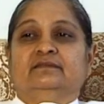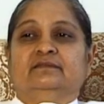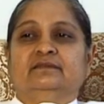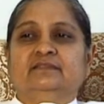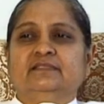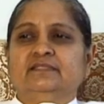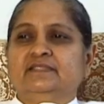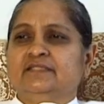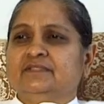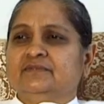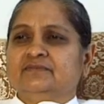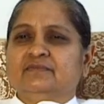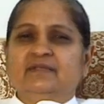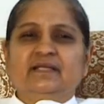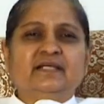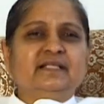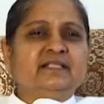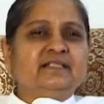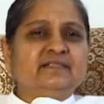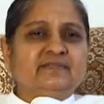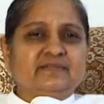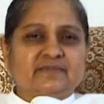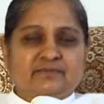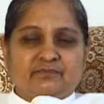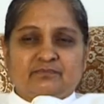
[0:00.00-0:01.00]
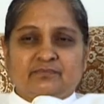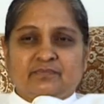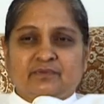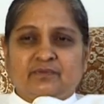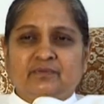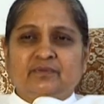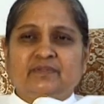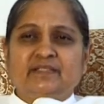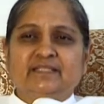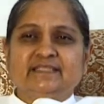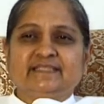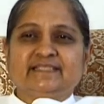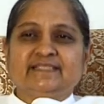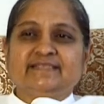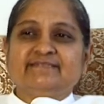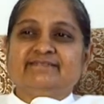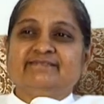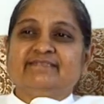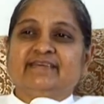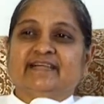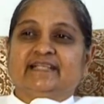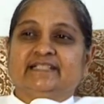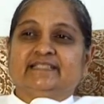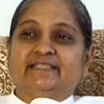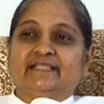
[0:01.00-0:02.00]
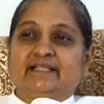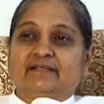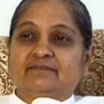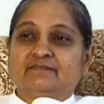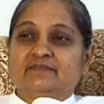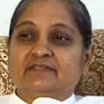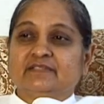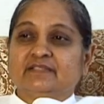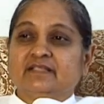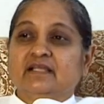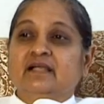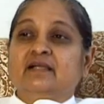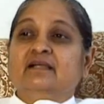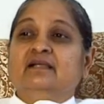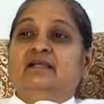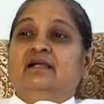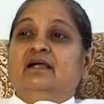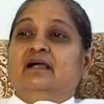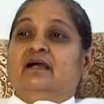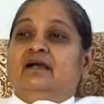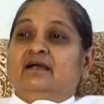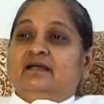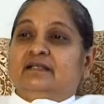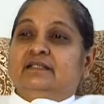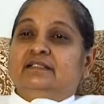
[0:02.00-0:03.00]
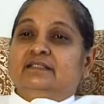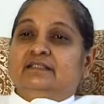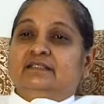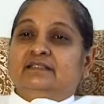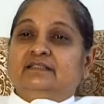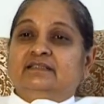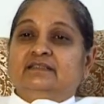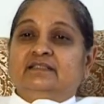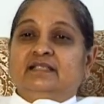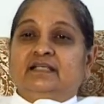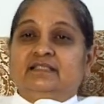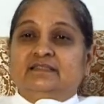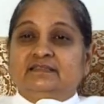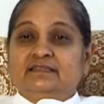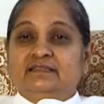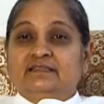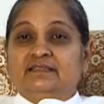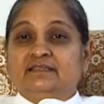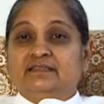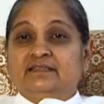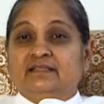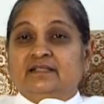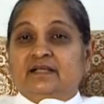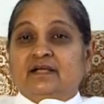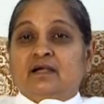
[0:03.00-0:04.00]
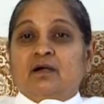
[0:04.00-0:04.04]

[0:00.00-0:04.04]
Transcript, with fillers: This is very simple. Only say five times heartily. That's it.